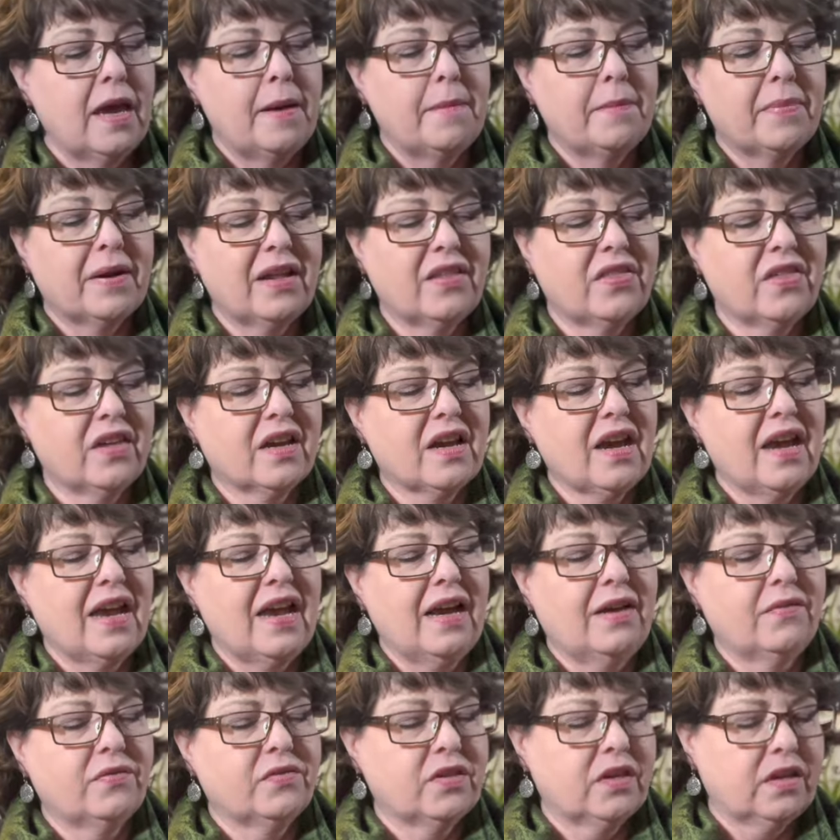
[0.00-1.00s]
but I think I
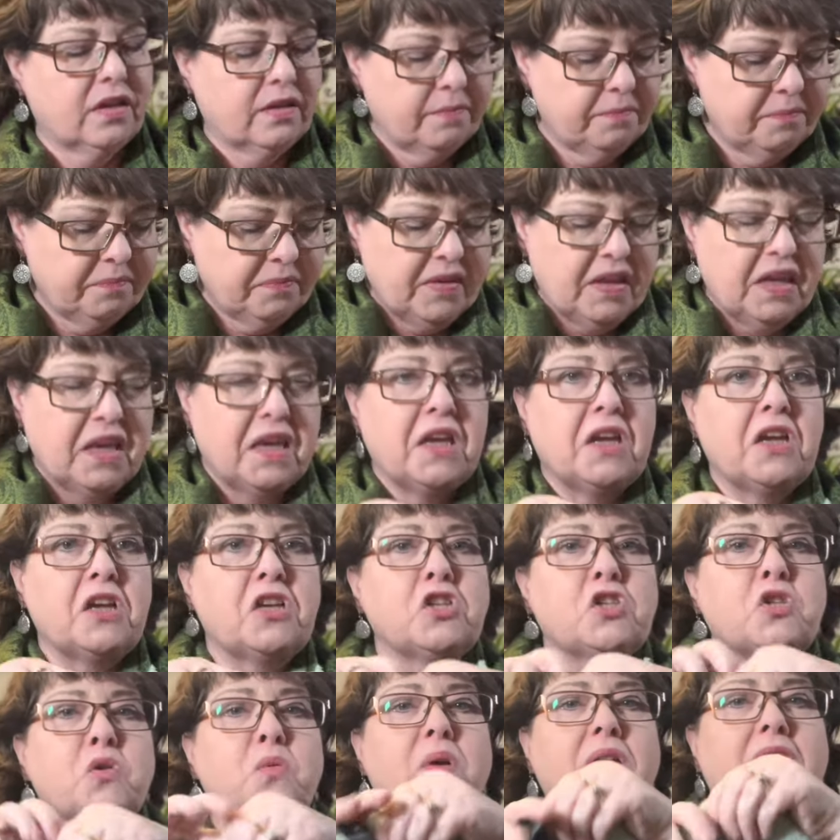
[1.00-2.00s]
have to
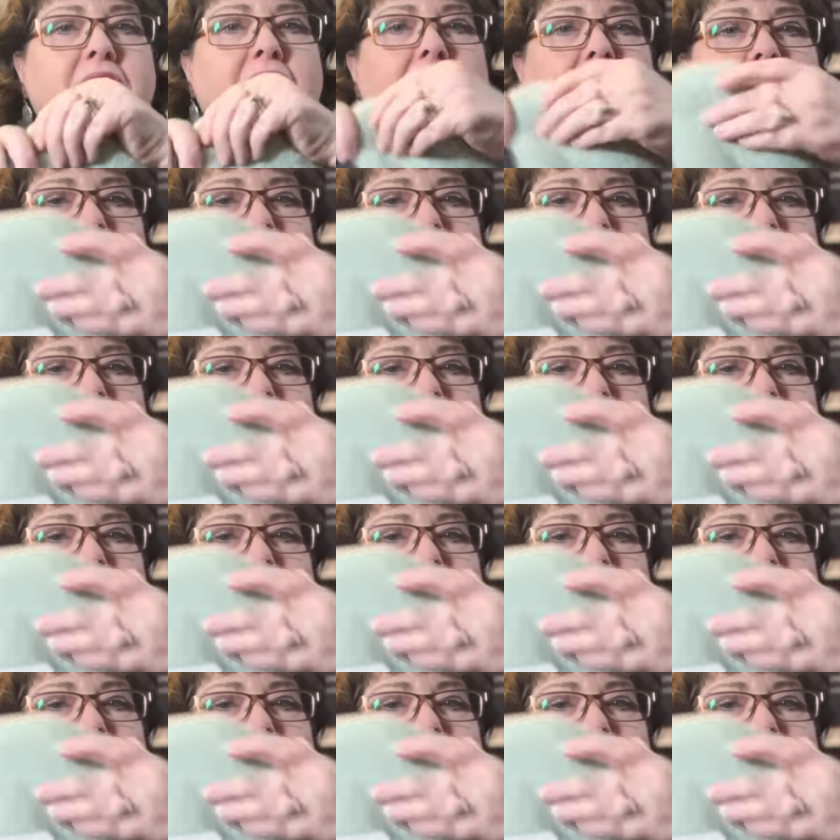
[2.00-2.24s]
tweak it.